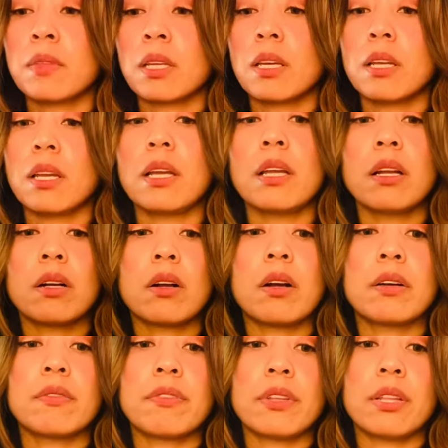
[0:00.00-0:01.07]
Can I get a
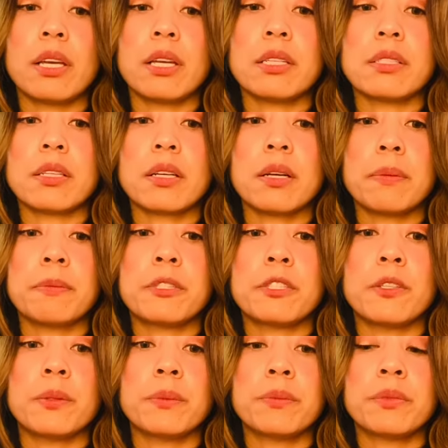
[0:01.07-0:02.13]
card for the Ace of Cups
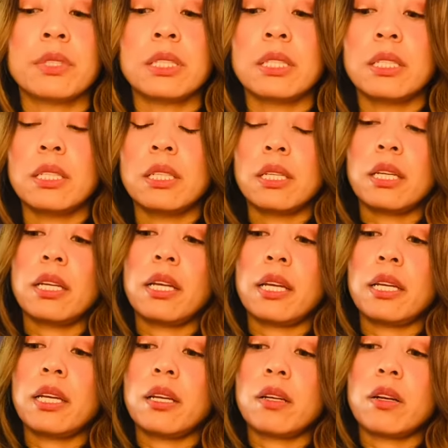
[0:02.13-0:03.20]
too? Can
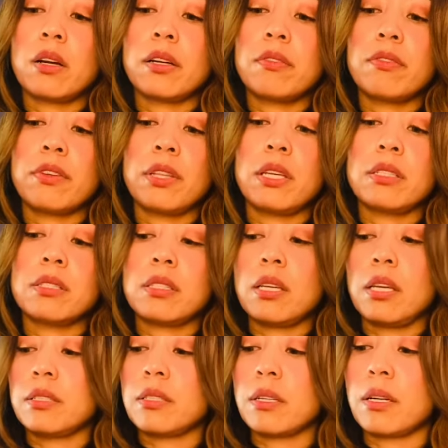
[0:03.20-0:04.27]
I get a card for this
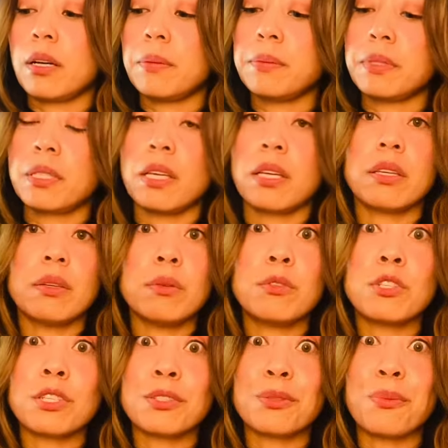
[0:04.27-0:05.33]
Ace of Cups? Thank you,
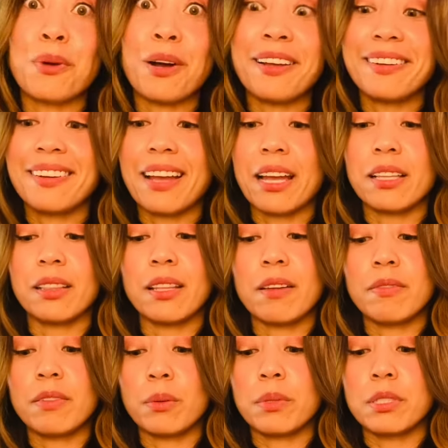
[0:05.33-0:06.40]
just one. I
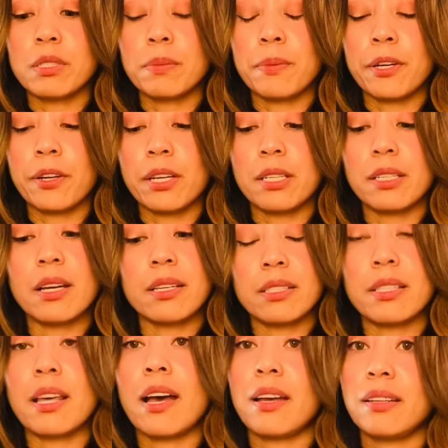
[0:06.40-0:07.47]
love it when Spirit does
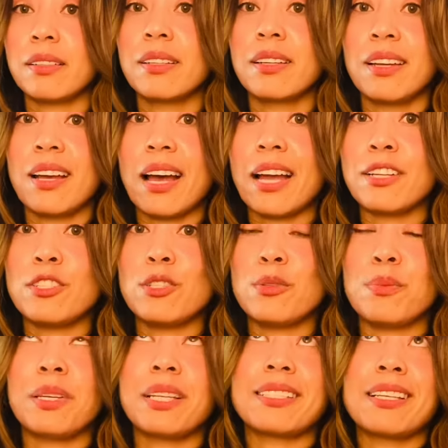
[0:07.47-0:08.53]
that. I
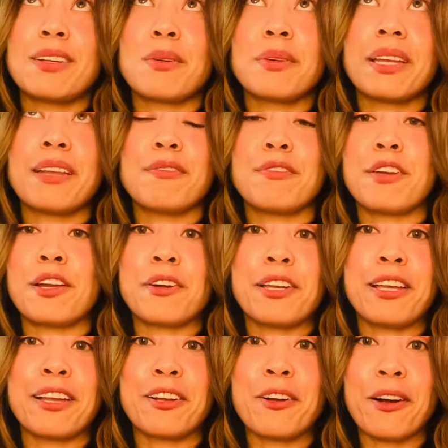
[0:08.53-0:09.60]
do, because I don't get
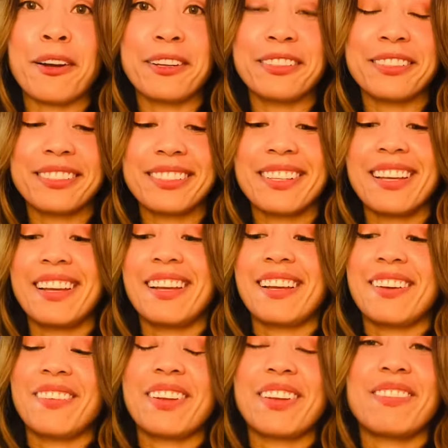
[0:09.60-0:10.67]
varying cards.
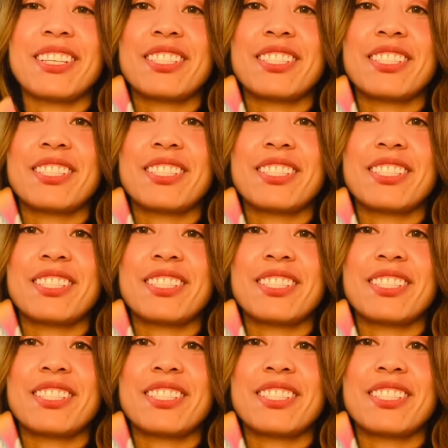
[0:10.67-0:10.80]
We have the